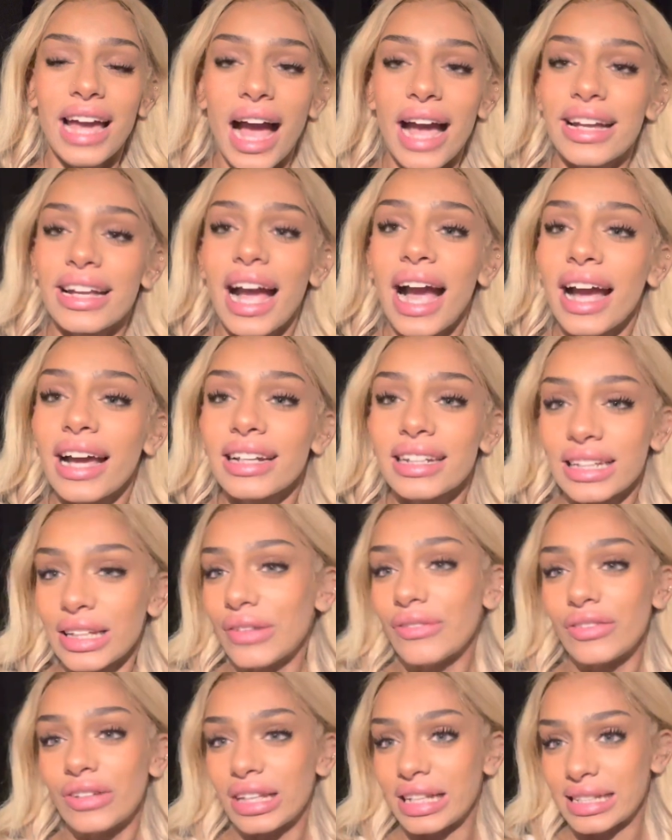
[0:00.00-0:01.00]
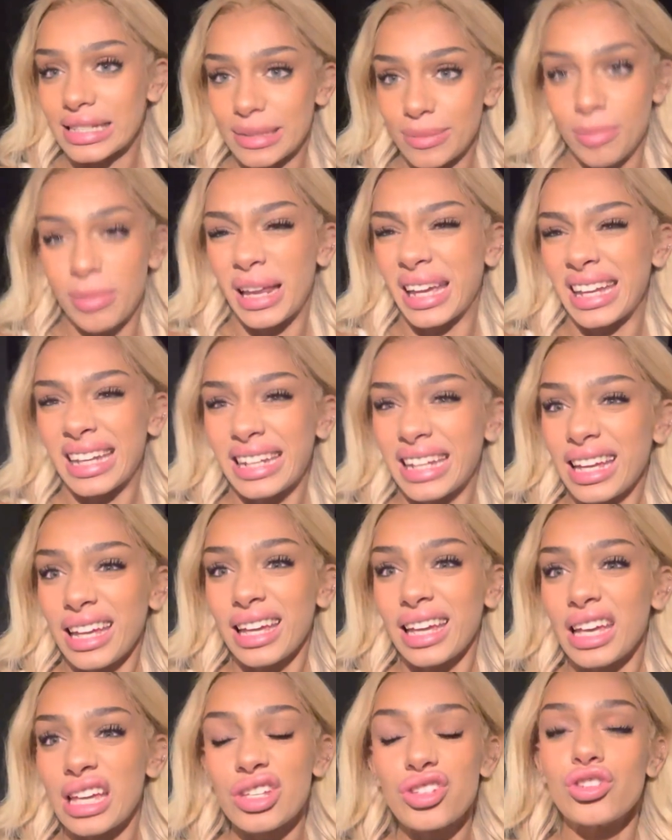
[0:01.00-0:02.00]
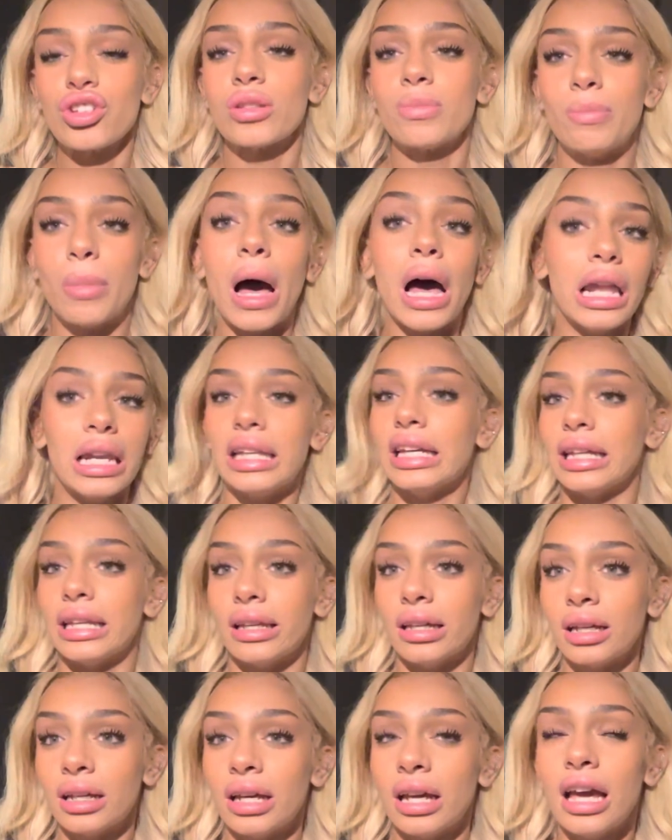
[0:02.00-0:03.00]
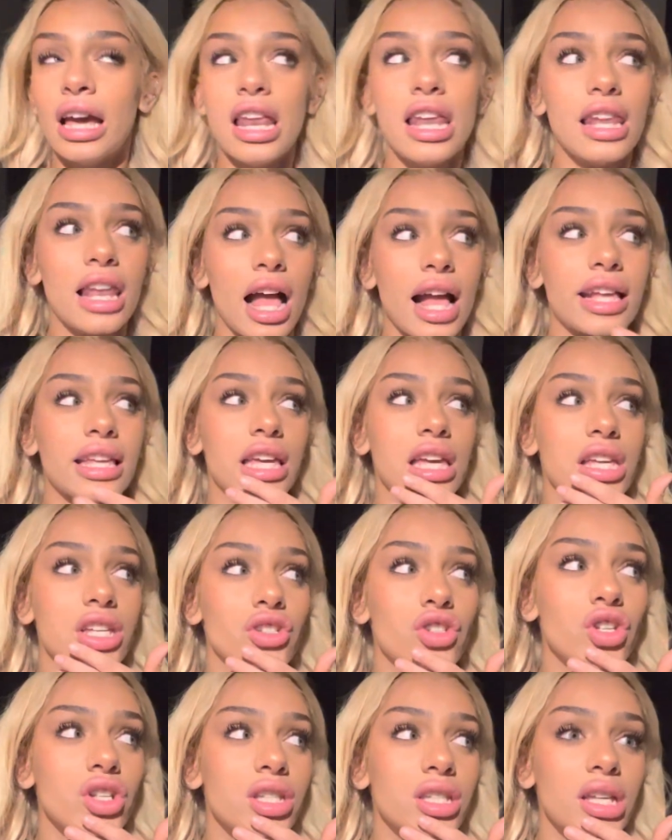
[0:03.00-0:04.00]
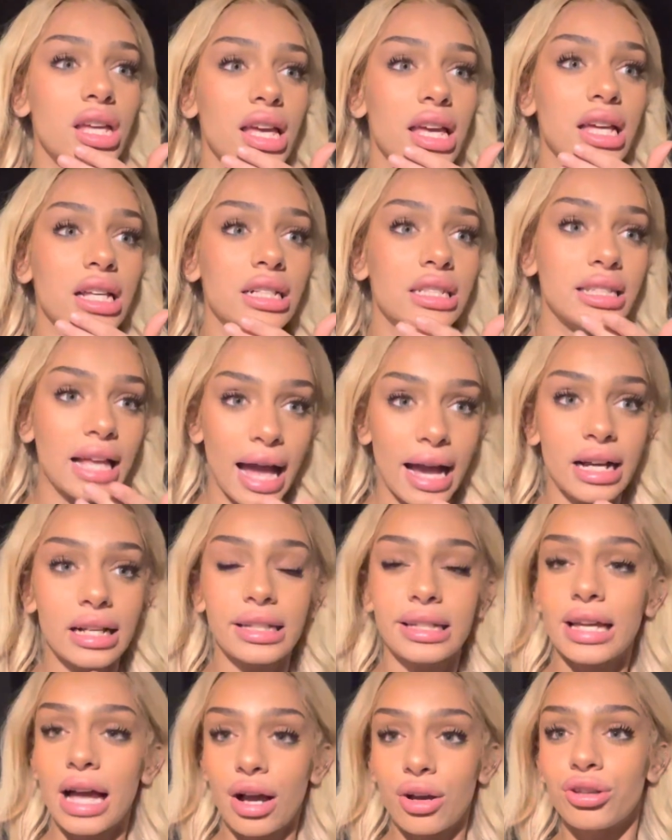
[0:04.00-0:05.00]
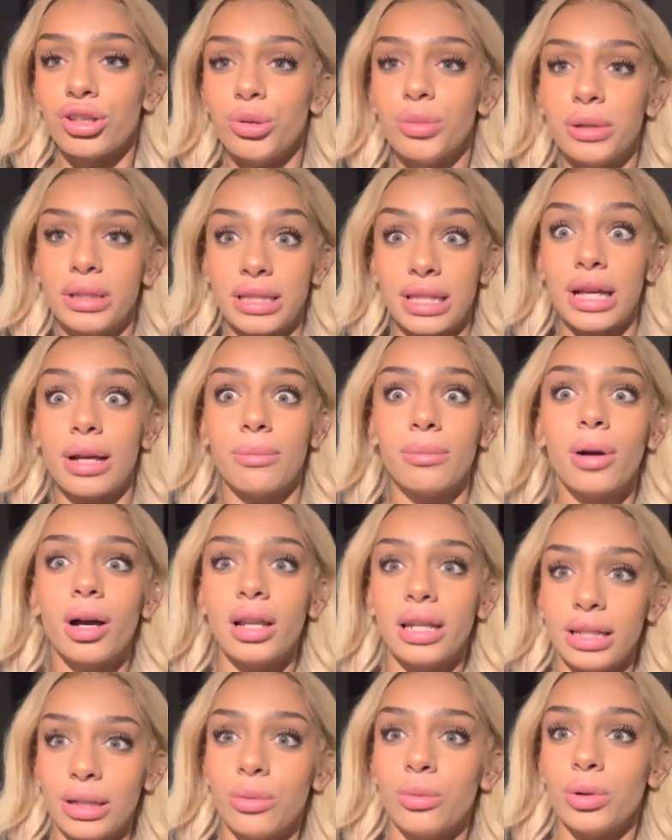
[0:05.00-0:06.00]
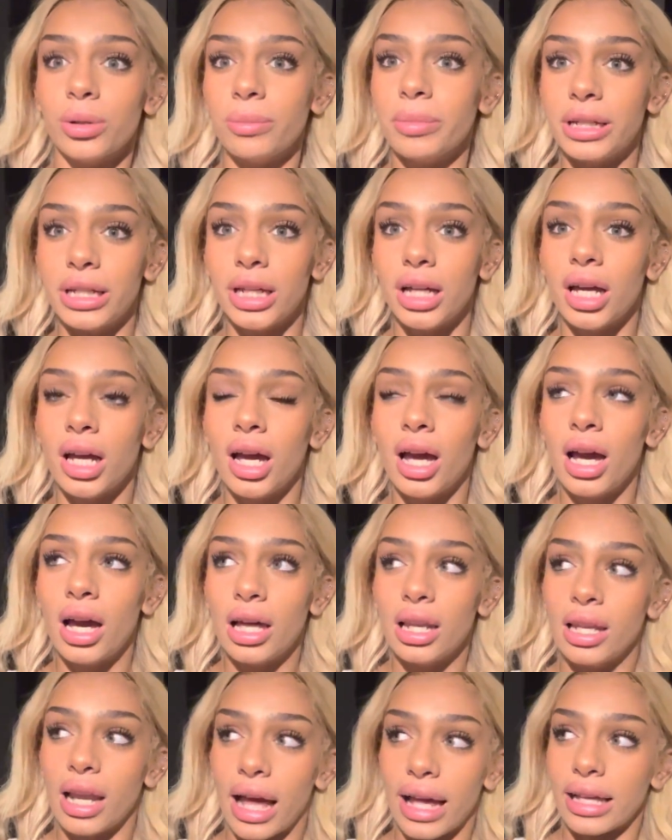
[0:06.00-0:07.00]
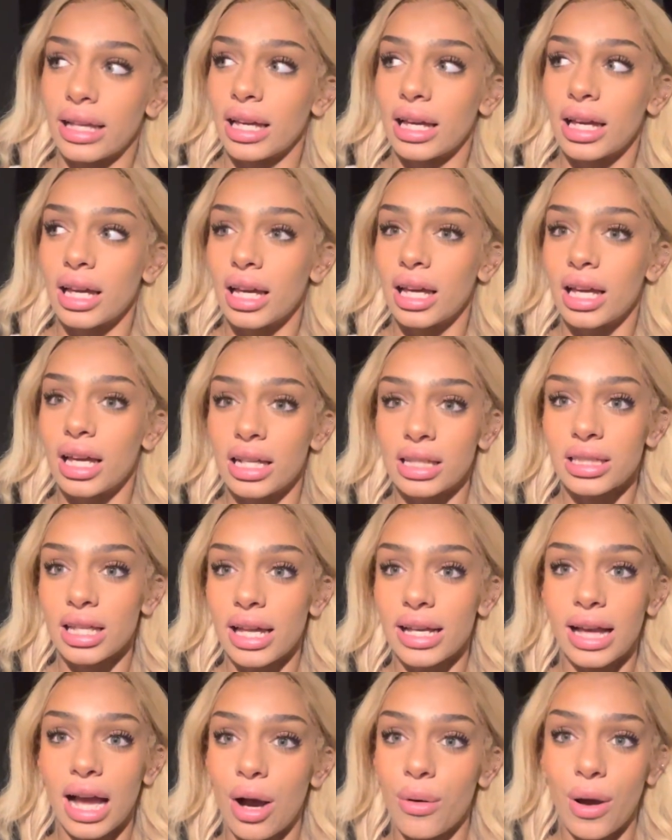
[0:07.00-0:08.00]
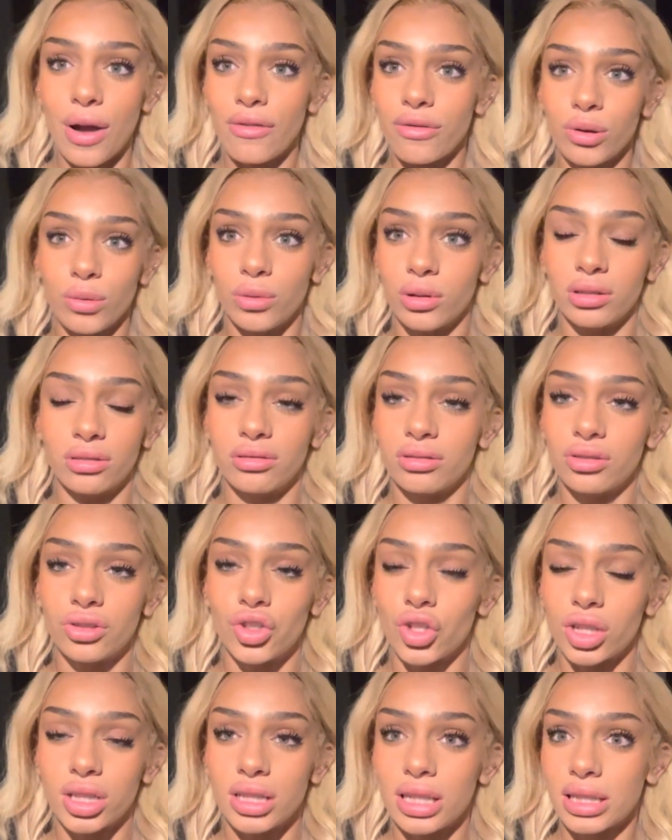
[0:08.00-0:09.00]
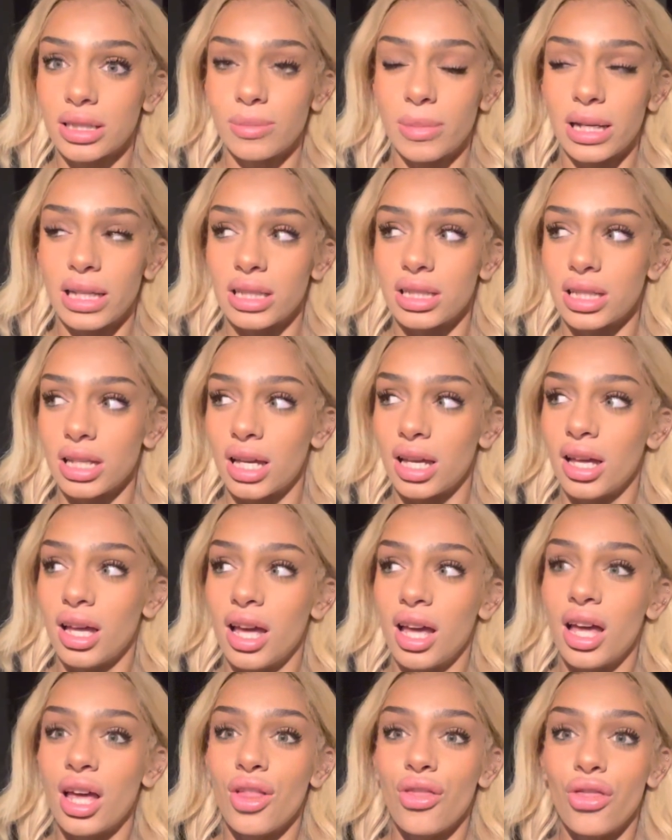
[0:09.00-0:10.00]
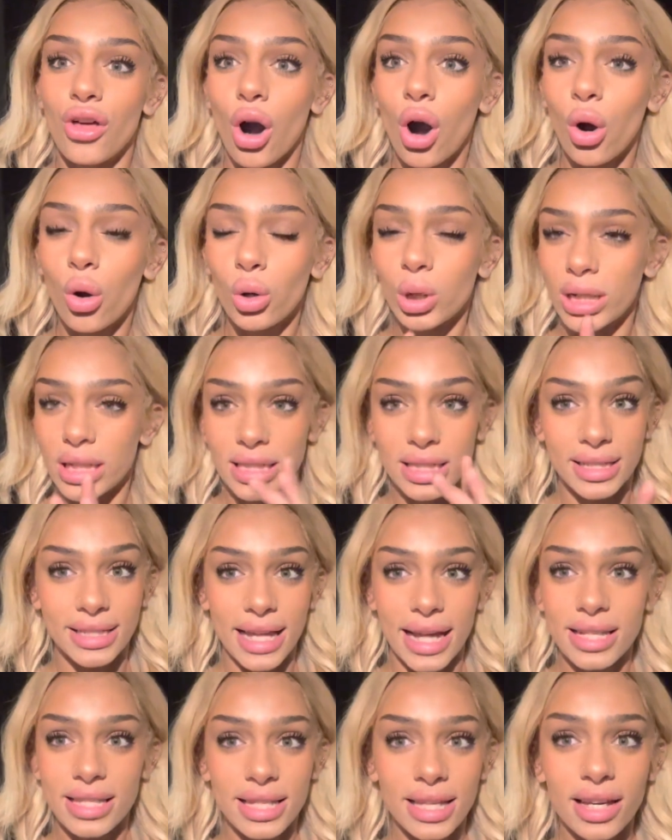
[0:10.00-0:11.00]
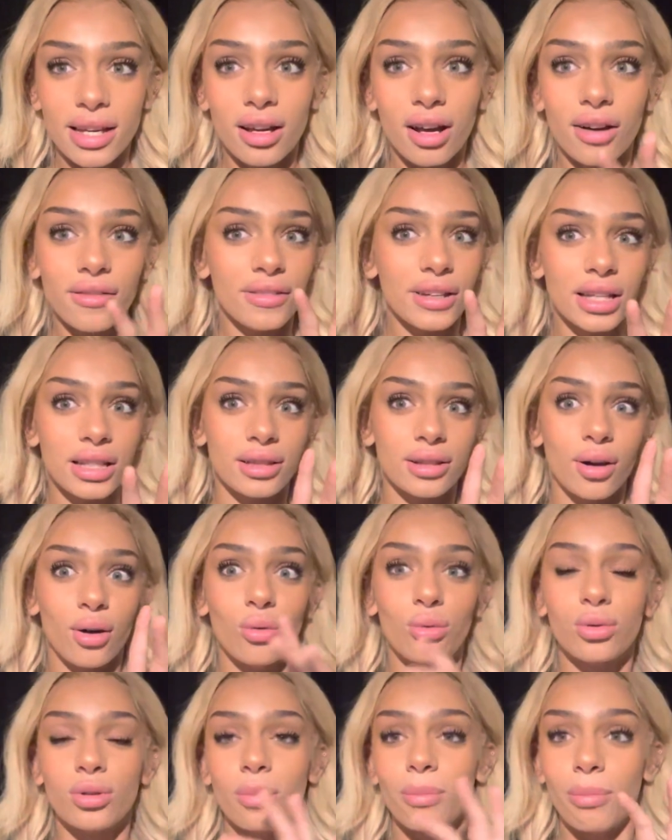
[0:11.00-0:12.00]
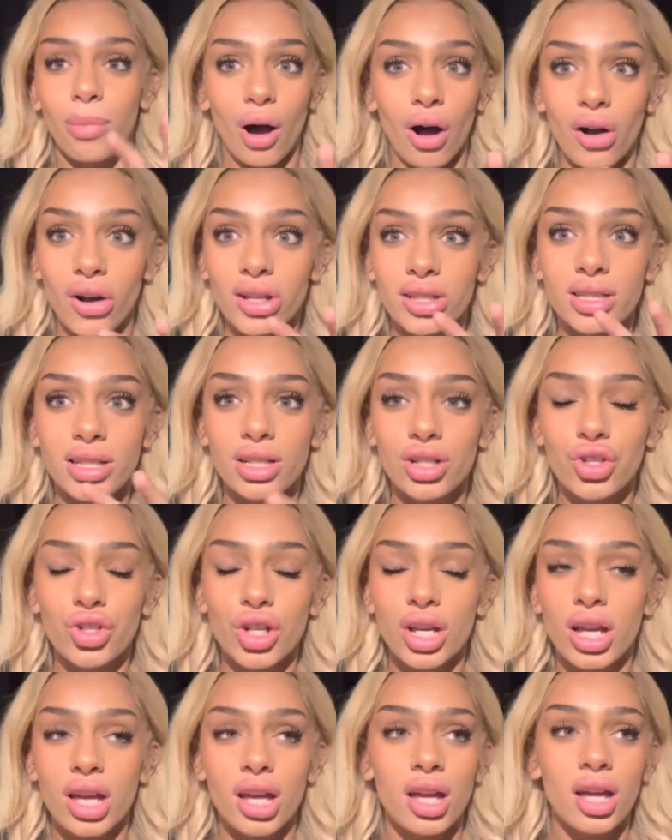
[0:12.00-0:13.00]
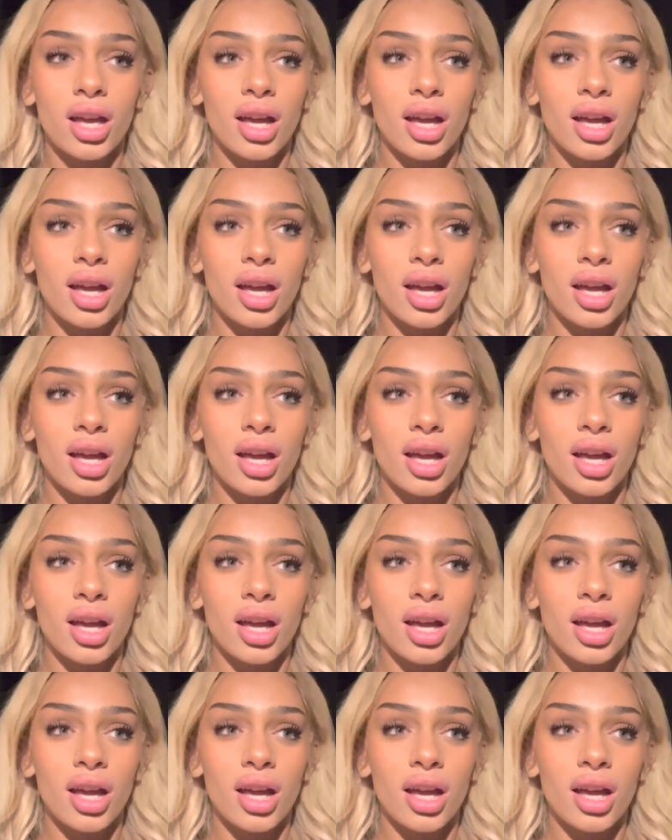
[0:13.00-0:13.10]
I can't even explain it. It's just Berlin. Like, it's just exactly how you would think Berlin would be. Like, it's like how everyone just explains it. The whole aesthetic of it, the, all the bars and shit,